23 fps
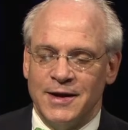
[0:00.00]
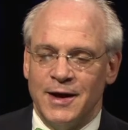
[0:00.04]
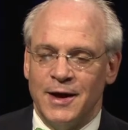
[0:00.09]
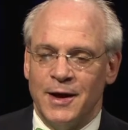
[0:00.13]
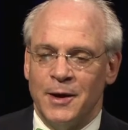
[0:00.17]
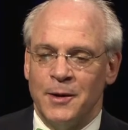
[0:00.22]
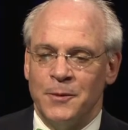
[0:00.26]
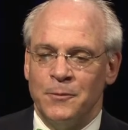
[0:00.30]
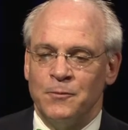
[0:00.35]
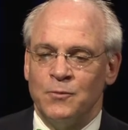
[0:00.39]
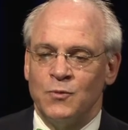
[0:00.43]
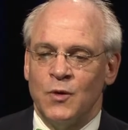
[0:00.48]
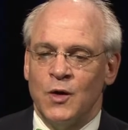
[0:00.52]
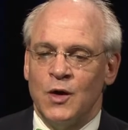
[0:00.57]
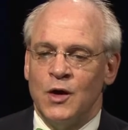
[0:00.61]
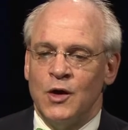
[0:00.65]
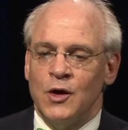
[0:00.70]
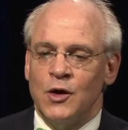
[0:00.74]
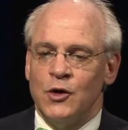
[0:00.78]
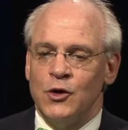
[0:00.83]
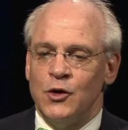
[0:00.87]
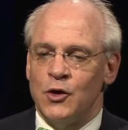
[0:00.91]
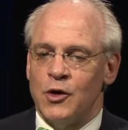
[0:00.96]
um,
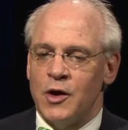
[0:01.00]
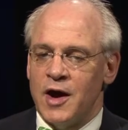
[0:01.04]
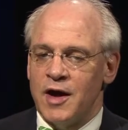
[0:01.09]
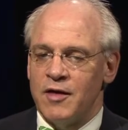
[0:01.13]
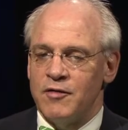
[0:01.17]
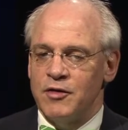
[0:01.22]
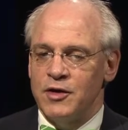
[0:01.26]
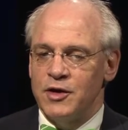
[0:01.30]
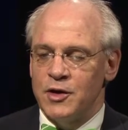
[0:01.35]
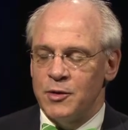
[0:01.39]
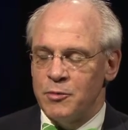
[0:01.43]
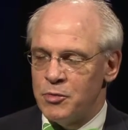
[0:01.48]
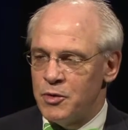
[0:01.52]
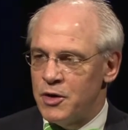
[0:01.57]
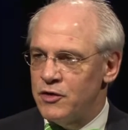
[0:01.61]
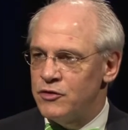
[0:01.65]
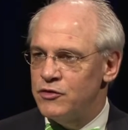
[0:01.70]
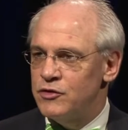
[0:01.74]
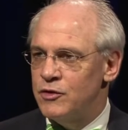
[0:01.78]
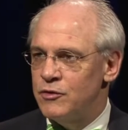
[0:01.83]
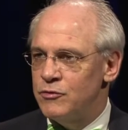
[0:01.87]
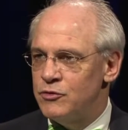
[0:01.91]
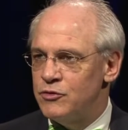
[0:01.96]
you're having
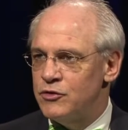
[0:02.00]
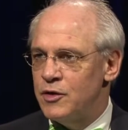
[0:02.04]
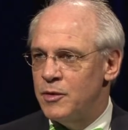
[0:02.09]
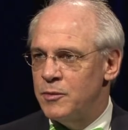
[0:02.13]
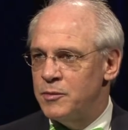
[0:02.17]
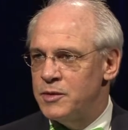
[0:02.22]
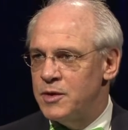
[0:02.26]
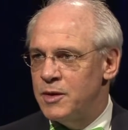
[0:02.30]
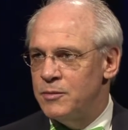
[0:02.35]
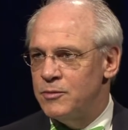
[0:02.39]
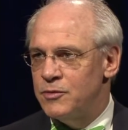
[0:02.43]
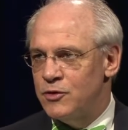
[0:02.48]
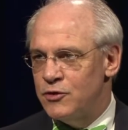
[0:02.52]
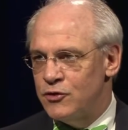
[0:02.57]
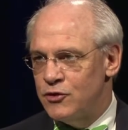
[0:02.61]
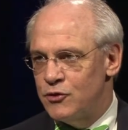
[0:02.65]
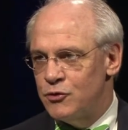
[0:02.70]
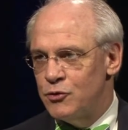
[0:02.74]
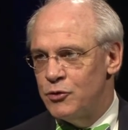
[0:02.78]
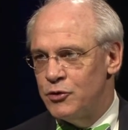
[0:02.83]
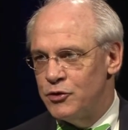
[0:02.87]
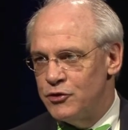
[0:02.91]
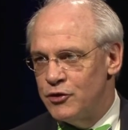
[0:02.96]
depressive symptoms as a
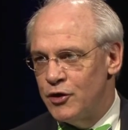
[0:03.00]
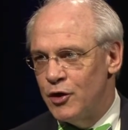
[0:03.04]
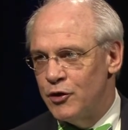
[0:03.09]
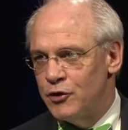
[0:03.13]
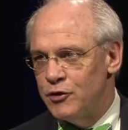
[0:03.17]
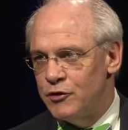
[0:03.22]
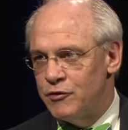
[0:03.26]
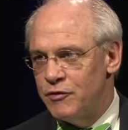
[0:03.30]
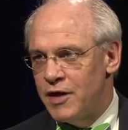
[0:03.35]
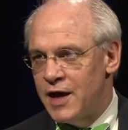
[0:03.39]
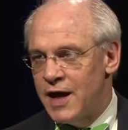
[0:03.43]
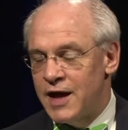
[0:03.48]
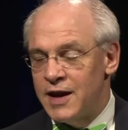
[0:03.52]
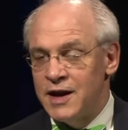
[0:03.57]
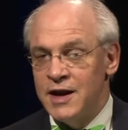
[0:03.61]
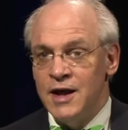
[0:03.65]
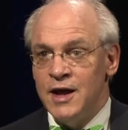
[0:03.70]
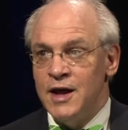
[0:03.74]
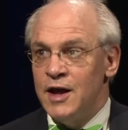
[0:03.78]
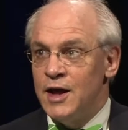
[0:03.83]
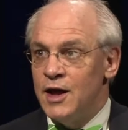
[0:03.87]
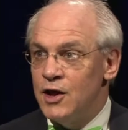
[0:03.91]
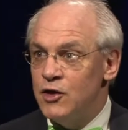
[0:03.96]
result of that,
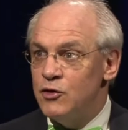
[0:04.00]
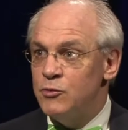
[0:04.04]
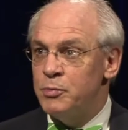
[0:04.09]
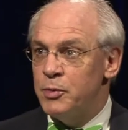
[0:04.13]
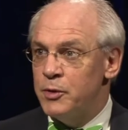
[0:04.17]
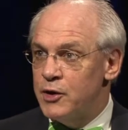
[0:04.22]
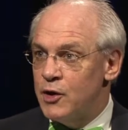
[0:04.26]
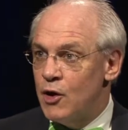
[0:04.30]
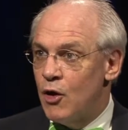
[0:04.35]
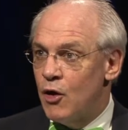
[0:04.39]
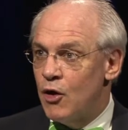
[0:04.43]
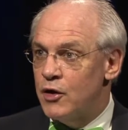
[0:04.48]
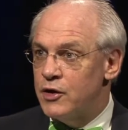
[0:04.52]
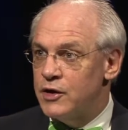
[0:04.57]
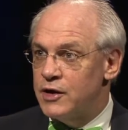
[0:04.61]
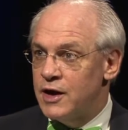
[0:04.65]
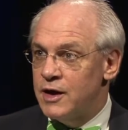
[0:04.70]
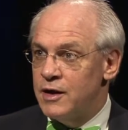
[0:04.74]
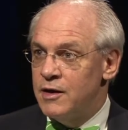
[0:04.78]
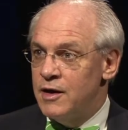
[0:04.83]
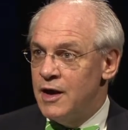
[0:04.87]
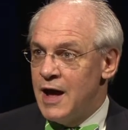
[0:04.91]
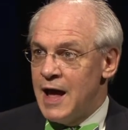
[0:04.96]
it's pretty hard
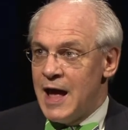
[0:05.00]
to